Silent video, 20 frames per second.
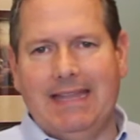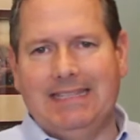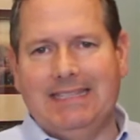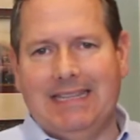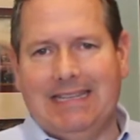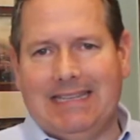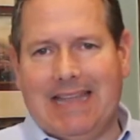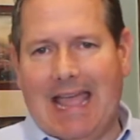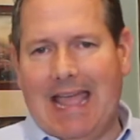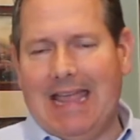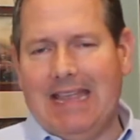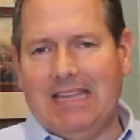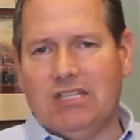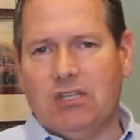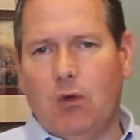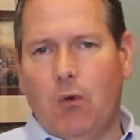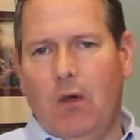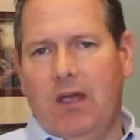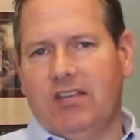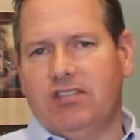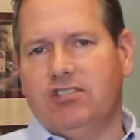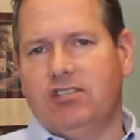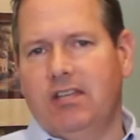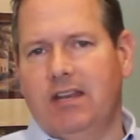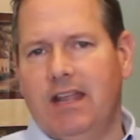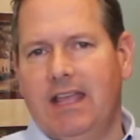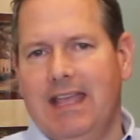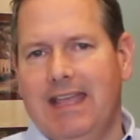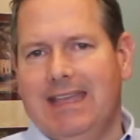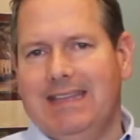And today's
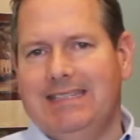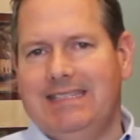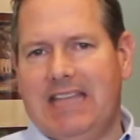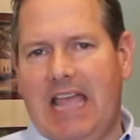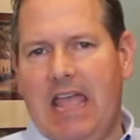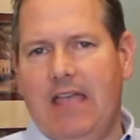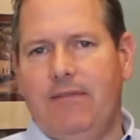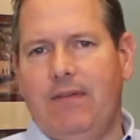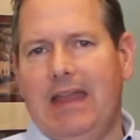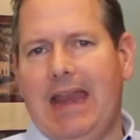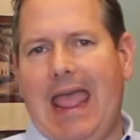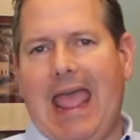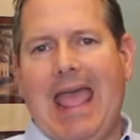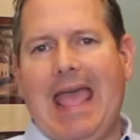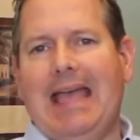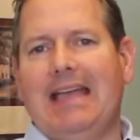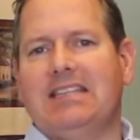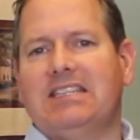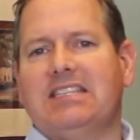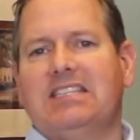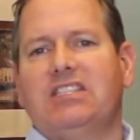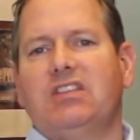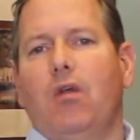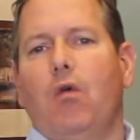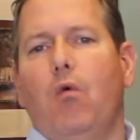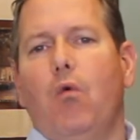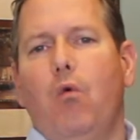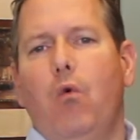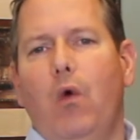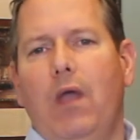question, David
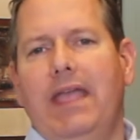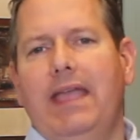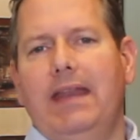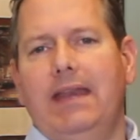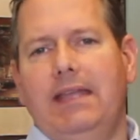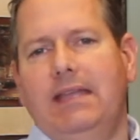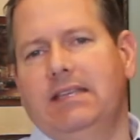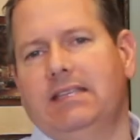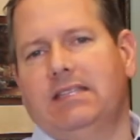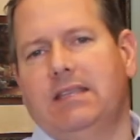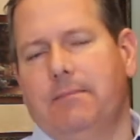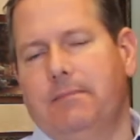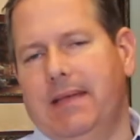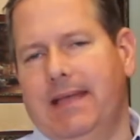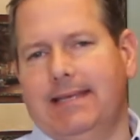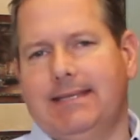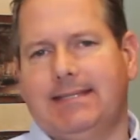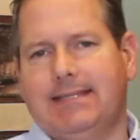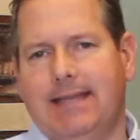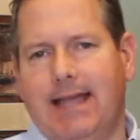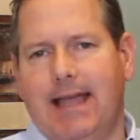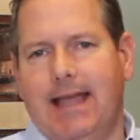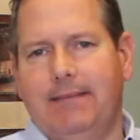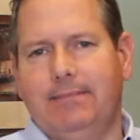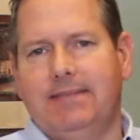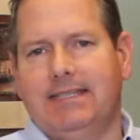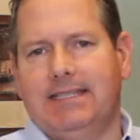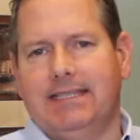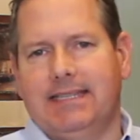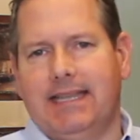asks, when is the best
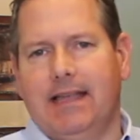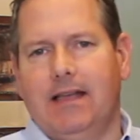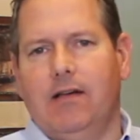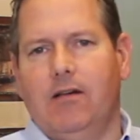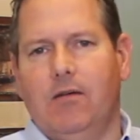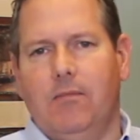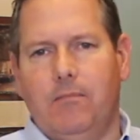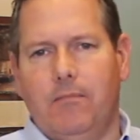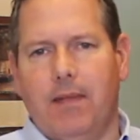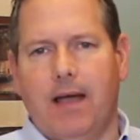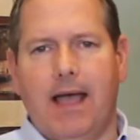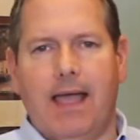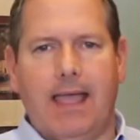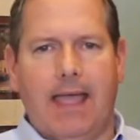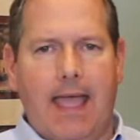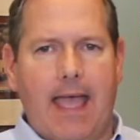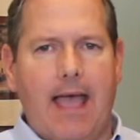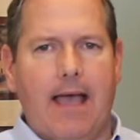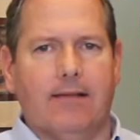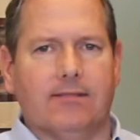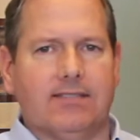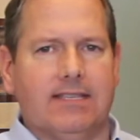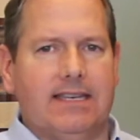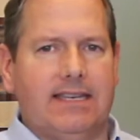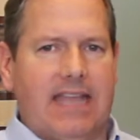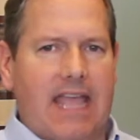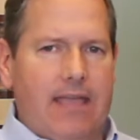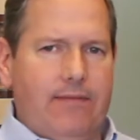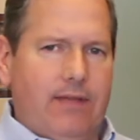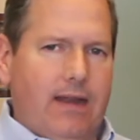time to sell my house?
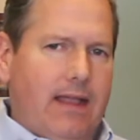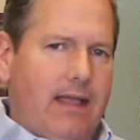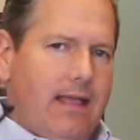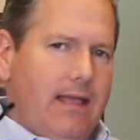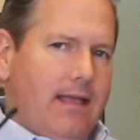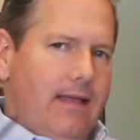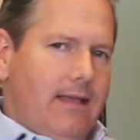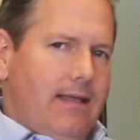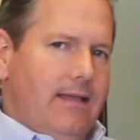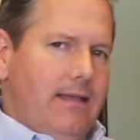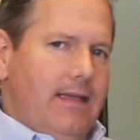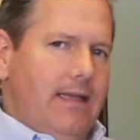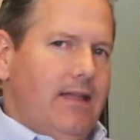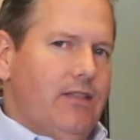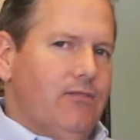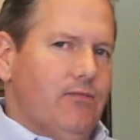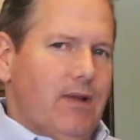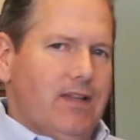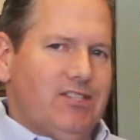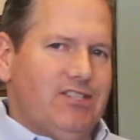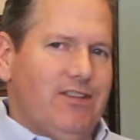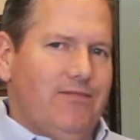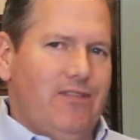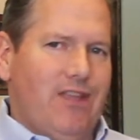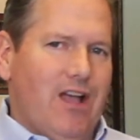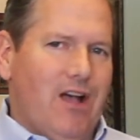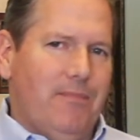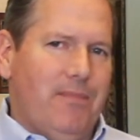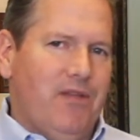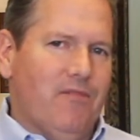And David and the rest of
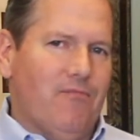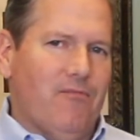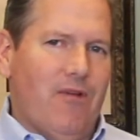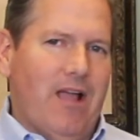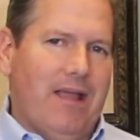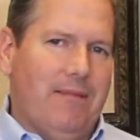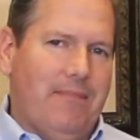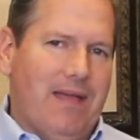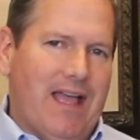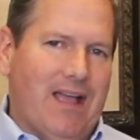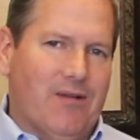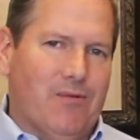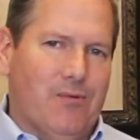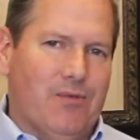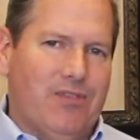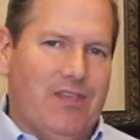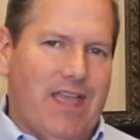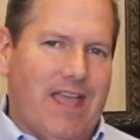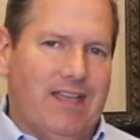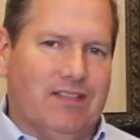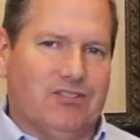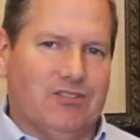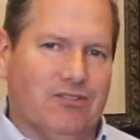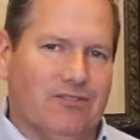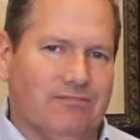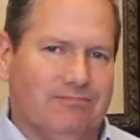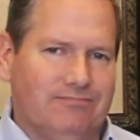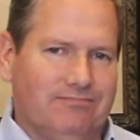you, I'll be right back with the answer.